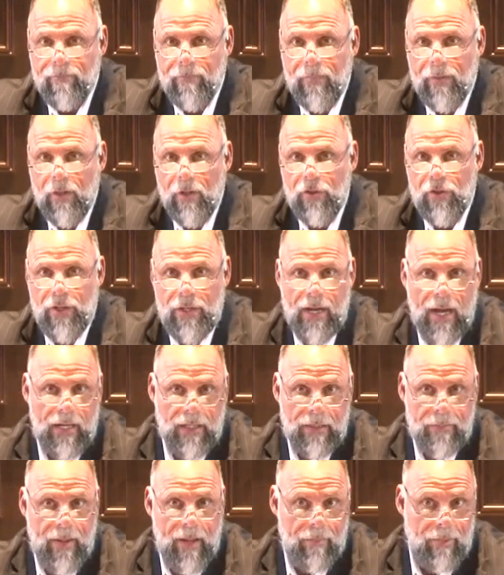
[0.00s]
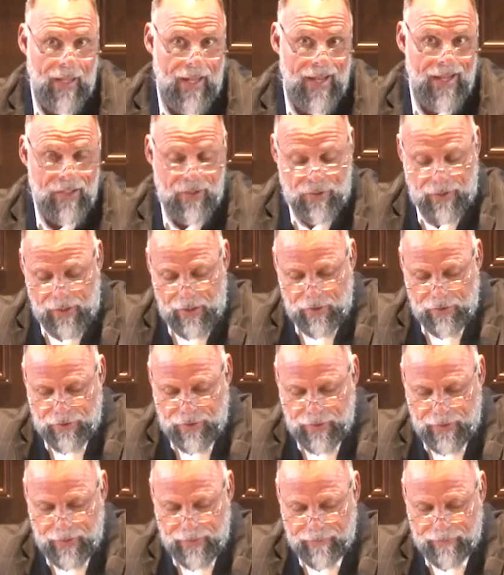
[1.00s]
Because you're not going to be able to answer it
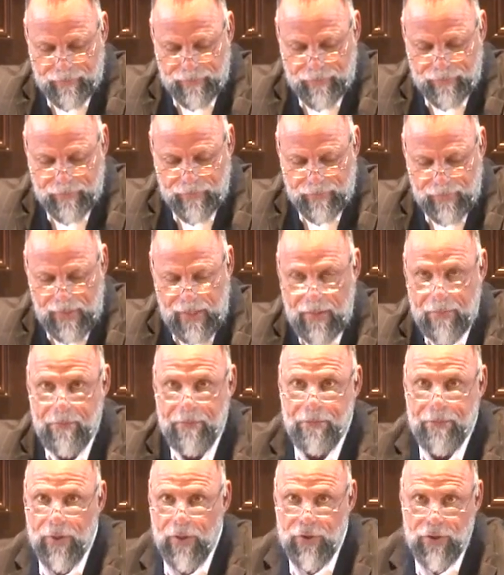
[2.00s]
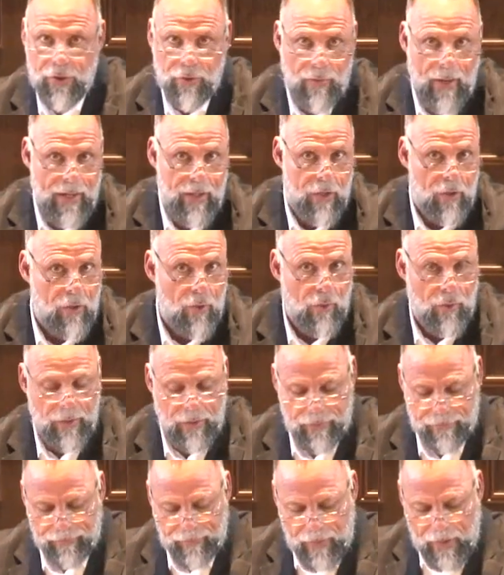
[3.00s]
usually. He puts you right in the
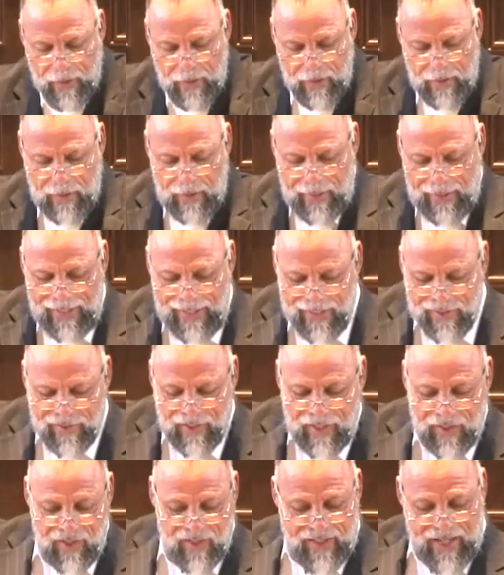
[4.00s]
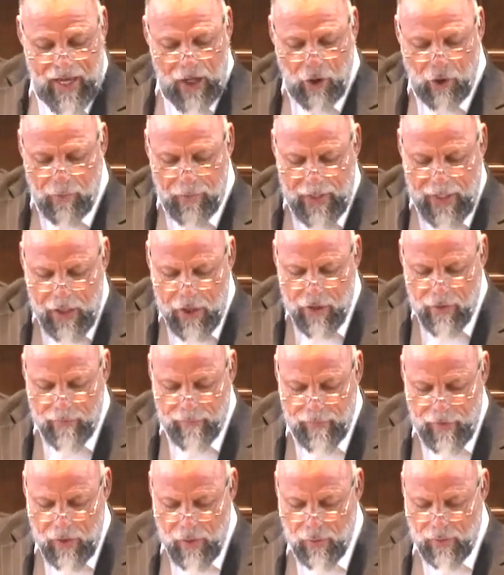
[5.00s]
corner. He says, tell me your
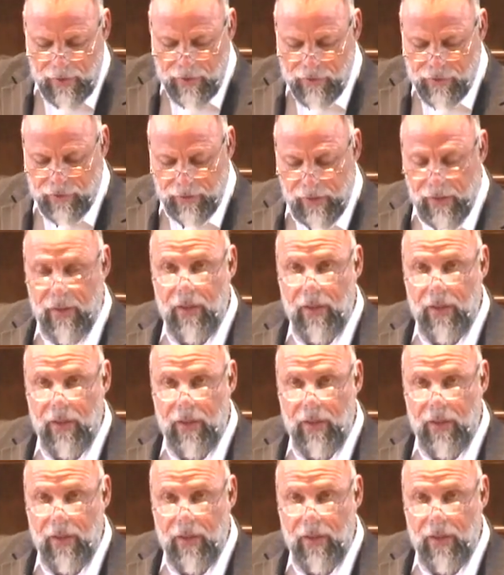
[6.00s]
view concerning